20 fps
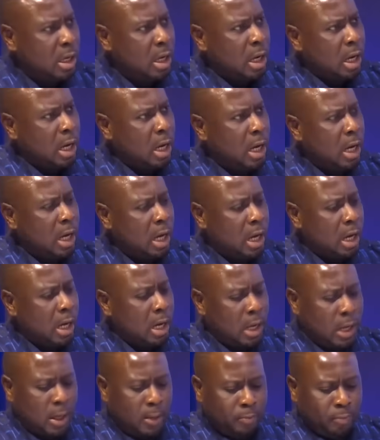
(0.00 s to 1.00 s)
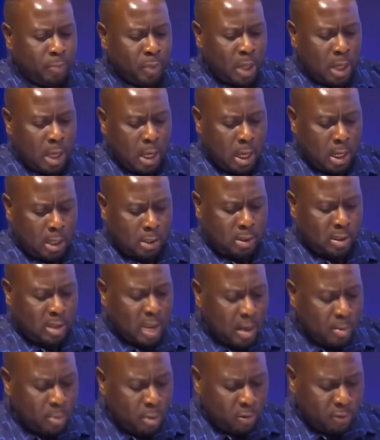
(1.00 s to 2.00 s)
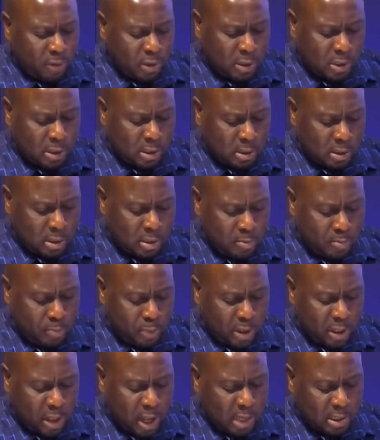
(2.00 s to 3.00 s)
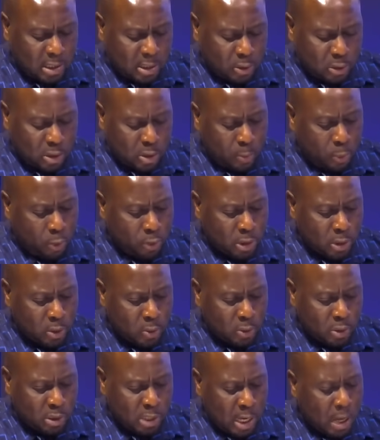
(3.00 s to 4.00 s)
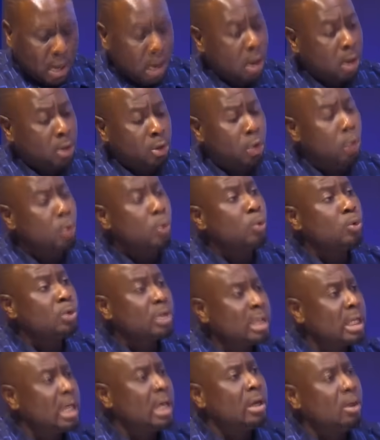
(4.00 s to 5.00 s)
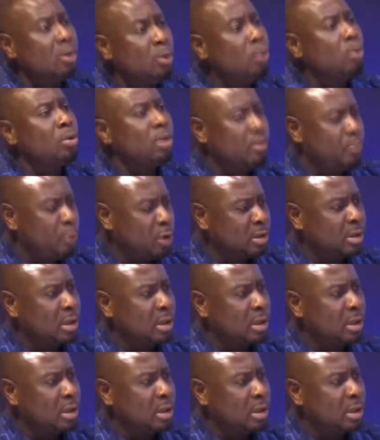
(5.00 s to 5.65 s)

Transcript: Um, some of his sympathizers or supporters will say, you will see who the president